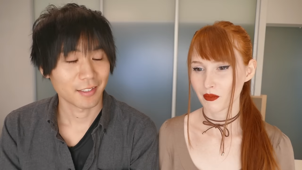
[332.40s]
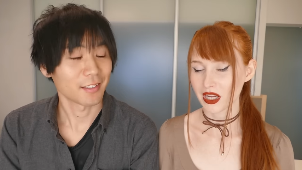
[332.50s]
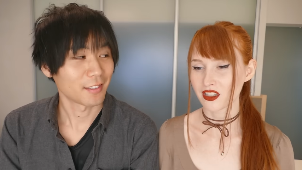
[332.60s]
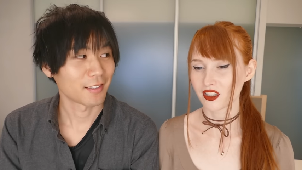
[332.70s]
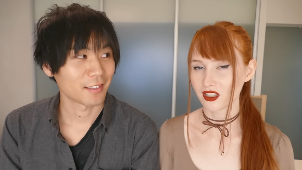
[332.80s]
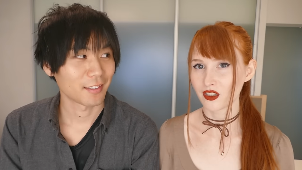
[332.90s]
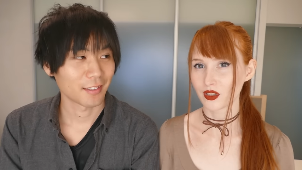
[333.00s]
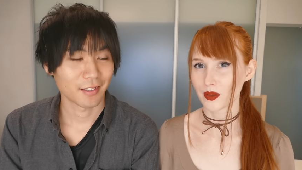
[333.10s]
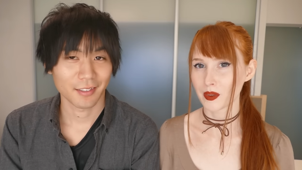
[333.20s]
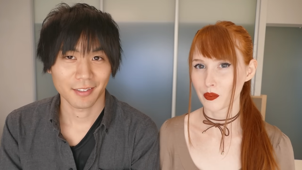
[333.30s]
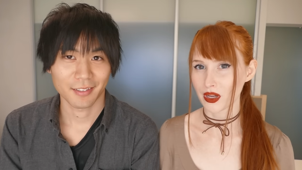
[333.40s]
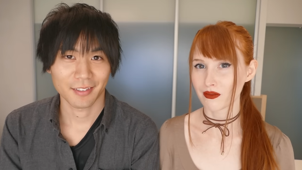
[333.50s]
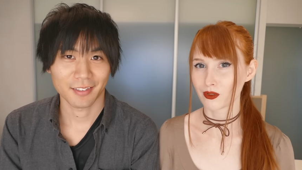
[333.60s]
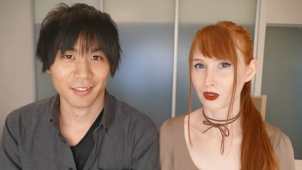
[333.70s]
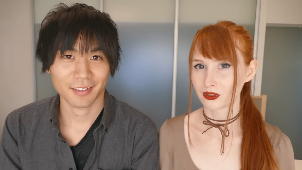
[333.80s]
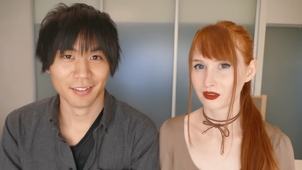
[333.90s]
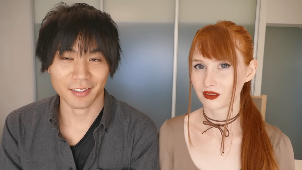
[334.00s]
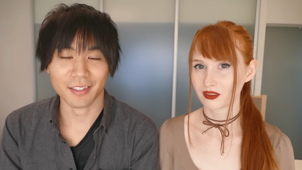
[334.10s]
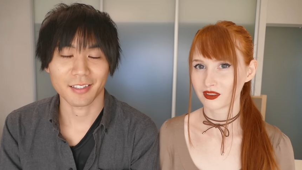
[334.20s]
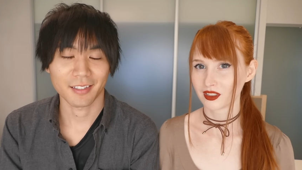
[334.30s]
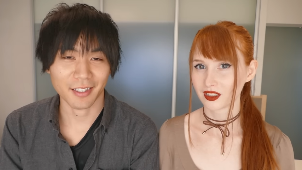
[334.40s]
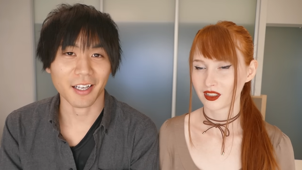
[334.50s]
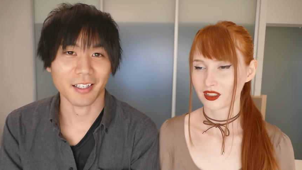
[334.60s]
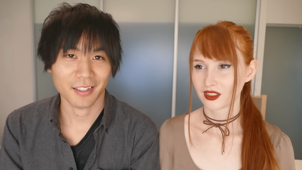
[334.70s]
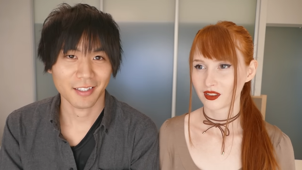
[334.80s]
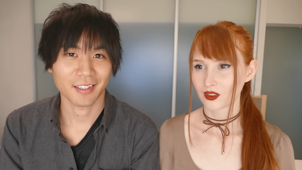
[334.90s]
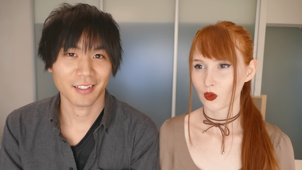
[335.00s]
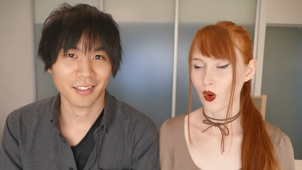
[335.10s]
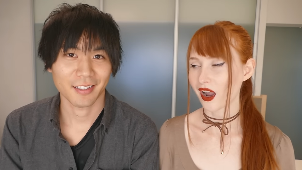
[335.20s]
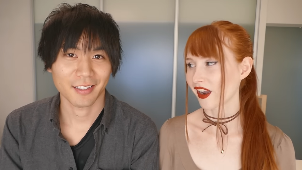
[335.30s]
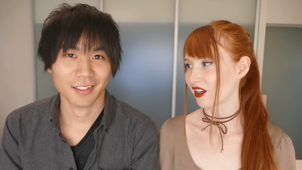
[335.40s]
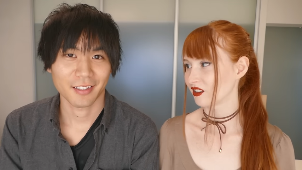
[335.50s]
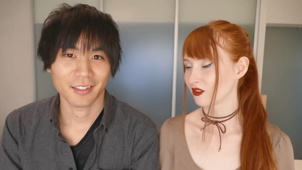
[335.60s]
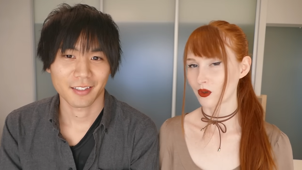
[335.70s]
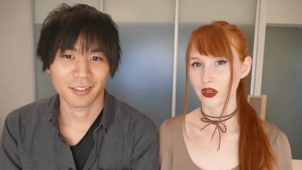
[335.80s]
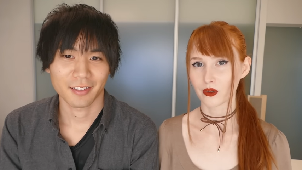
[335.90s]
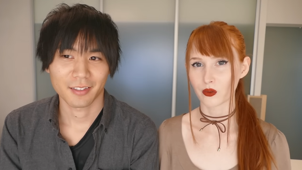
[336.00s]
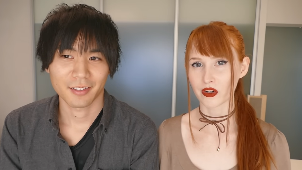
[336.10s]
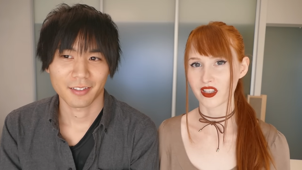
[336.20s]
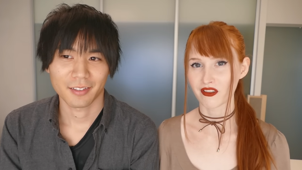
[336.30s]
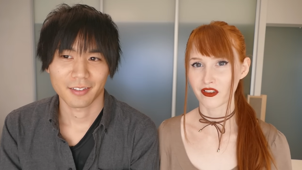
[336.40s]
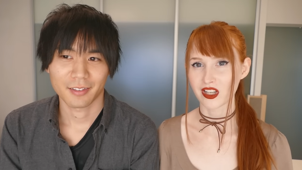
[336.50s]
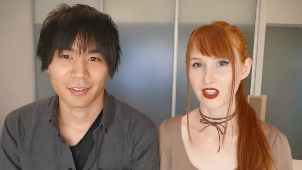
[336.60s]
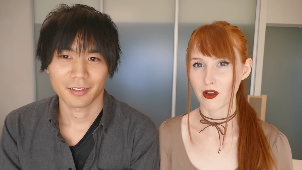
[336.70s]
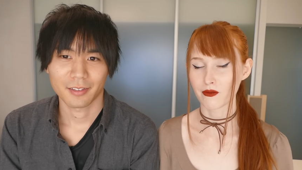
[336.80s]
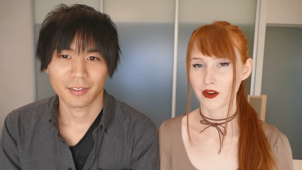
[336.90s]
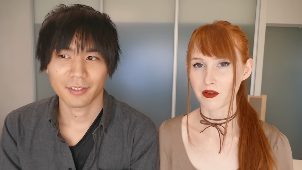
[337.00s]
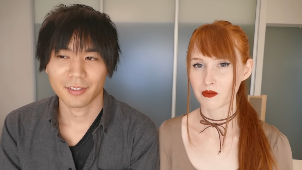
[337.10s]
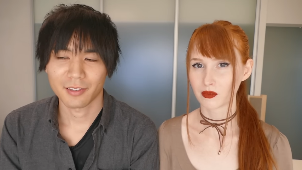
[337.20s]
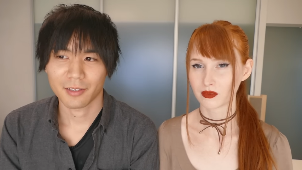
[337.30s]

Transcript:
Speaker 1: Patiently do something painful. Yeah, yeah. Why? Where where does that phrase come from?